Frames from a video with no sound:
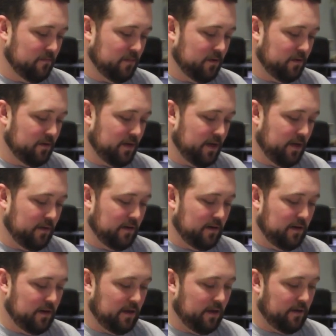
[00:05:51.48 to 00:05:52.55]
going to take the
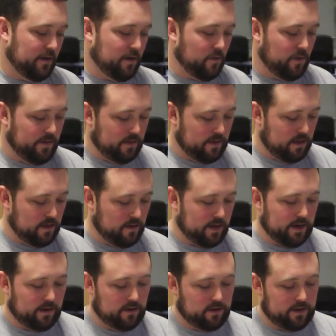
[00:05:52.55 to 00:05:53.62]
decal. Now one thing you
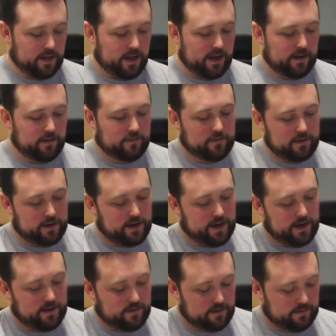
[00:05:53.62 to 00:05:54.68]
got to look at is
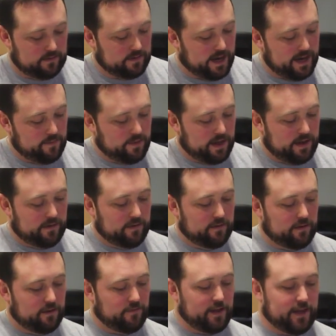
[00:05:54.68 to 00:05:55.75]
on these side
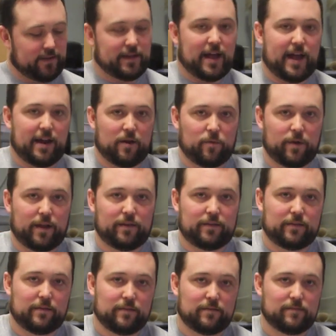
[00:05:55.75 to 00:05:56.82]
badges, they've got the Honda
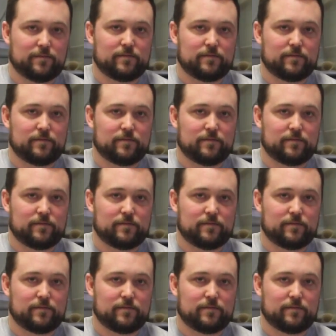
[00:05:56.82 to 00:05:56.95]
wings.